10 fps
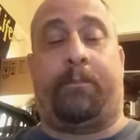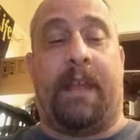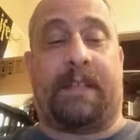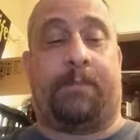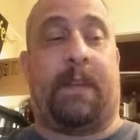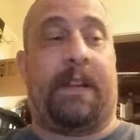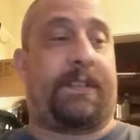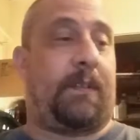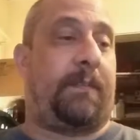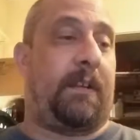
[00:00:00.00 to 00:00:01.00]
as
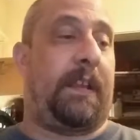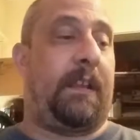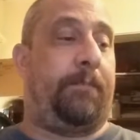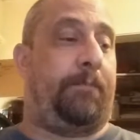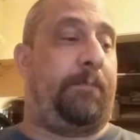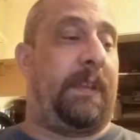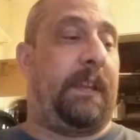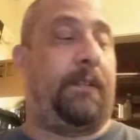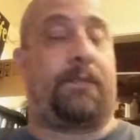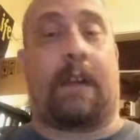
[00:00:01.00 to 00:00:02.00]
much about it
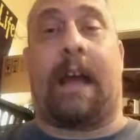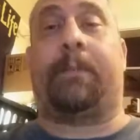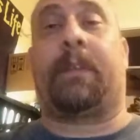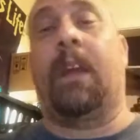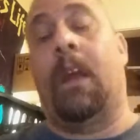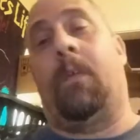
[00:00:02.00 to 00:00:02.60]
being dropped.